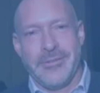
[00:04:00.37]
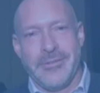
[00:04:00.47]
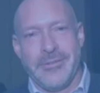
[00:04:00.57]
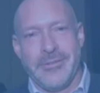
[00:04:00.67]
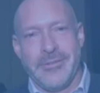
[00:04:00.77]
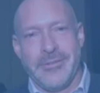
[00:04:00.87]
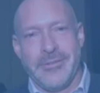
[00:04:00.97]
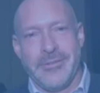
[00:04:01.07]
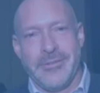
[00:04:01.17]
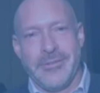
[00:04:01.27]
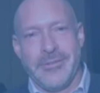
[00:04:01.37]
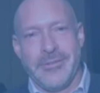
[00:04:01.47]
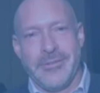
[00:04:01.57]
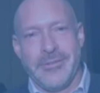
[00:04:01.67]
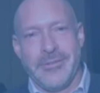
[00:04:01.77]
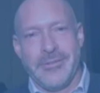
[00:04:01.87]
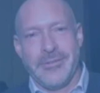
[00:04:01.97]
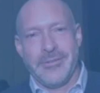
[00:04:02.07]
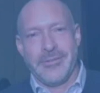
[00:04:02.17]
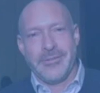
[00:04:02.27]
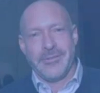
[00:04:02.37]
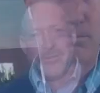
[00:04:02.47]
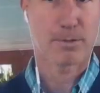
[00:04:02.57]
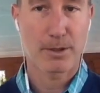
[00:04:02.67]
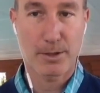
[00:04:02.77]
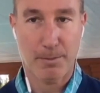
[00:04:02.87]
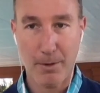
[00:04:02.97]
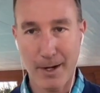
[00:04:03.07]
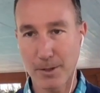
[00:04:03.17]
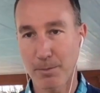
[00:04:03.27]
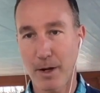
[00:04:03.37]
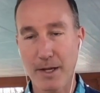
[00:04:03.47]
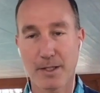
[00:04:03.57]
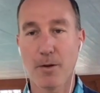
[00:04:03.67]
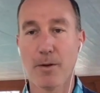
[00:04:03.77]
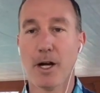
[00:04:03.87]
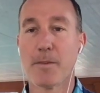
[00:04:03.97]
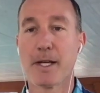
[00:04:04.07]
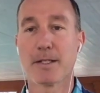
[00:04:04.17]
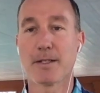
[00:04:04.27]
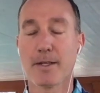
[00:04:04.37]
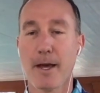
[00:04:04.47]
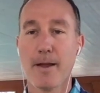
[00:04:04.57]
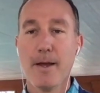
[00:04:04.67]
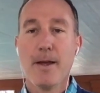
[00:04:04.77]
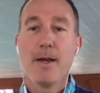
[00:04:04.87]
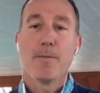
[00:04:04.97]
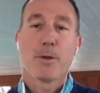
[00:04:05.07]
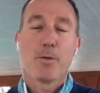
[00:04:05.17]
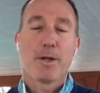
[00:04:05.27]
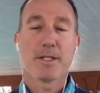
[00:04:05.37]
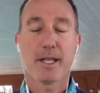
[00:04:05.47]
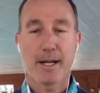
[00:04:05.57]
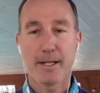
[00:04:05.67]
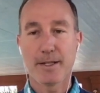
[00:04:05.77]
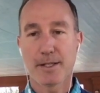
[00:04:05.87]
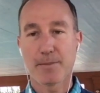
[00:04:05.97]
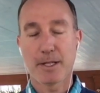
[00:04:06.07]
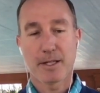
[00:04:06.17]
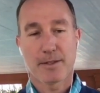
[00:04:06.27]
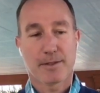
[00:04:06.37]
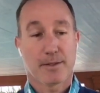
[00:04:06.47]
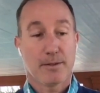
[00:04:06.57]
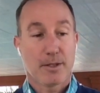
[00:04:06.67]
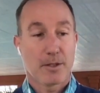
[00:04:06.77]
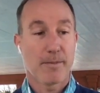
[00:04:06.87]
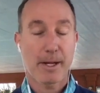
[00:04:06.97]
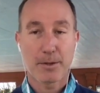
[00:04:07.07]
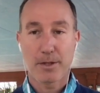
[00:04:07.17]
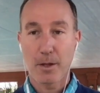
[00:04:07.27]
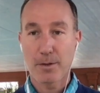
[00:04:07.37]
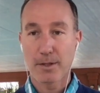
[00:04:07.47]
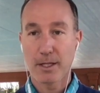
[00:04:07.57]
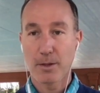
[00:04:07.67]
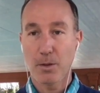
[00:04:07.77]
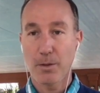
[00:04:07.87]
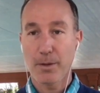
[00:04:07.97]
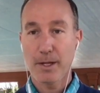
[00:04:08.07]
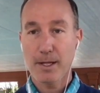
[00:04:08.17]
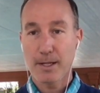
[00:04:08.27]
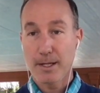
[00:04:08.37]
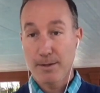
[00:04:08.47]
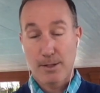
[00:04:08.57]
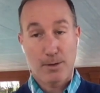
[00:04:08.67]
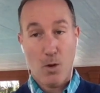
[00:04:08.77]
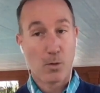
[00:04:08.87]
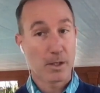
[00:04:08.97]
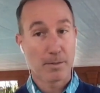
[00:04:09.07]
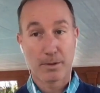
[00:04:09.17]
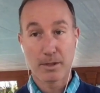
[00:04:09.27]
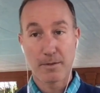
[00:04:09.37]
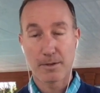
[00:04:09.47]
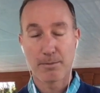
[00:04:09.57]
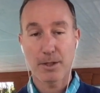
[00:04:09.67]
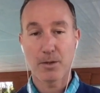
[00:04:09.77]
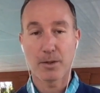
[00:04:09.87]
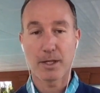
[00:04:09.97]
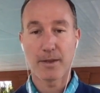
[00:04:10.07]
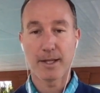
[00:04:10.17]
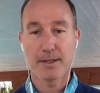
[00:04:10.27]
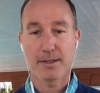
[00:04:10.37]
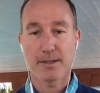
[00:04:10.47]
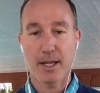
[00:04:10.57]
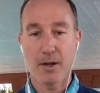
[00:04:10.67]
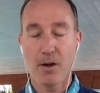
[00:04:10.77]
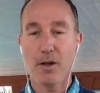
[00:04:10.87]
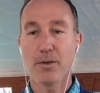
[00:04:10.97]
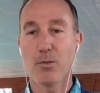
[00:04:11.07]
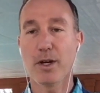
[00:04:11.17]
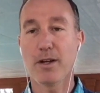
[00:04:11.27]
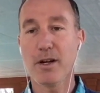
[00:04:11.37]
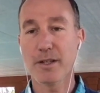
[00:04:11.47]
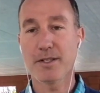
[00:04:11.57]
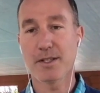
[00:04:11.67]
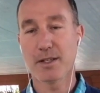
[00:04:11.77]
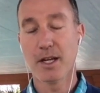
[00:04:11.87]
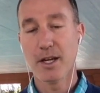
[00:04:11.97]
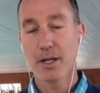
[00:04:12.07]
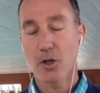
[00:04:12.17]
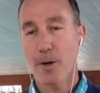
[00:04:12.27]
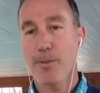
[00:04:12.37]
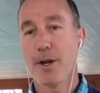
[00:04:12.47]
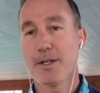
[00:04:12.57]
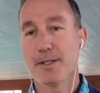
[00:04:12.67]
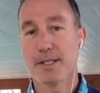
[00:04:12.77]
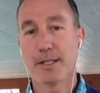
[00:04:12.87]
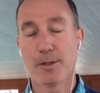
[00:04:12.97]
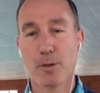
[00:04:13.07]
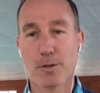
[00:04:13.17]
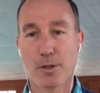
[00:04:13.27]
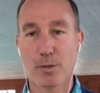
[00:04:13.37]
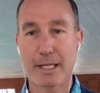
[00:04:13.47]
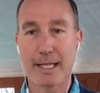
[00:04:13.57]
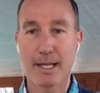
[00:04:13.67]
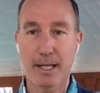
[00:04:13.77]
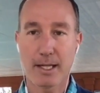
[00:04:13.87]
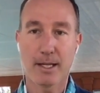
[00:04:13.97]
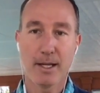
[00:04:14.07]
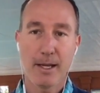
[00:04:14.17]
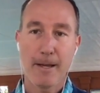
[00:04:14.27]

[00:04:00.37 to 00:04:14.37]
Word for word: very bullish for Bitcoin, which, you know, surprise, surprise. How amazing is that? But the reason that it is because, you know, Michael Saylor is leading the whole thing, and he just only believes in Bitcoin. And all it is corporations and institutions really getting in